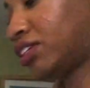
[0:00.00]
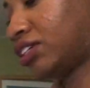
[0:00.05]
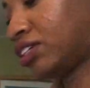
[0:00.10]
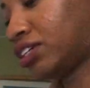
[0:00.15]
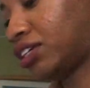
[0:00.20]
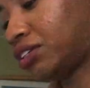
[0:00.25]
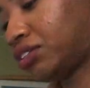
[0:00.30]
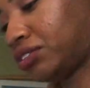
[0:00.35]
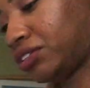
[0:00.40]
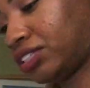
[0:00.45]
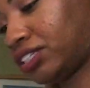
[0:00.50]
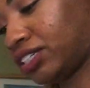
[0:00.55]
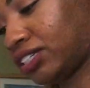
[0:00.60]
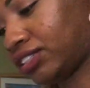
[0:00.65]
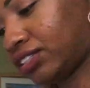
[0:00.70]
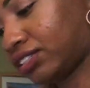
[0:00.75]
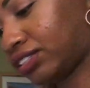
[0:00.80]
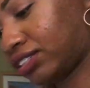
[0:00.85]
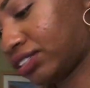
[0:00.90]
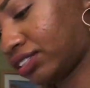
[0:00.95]
Comes with
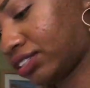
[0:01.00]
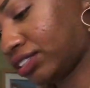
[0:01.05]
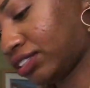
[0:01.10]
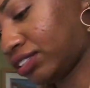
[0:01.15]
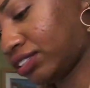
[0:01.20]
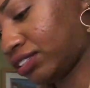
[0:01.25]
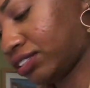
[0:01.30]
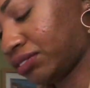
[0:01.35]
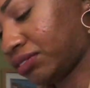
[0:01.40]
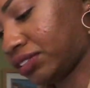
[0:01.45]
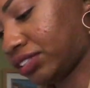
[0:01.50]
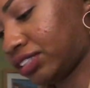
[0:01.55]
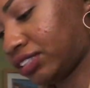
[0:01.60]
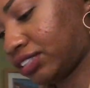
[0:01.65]
this. What is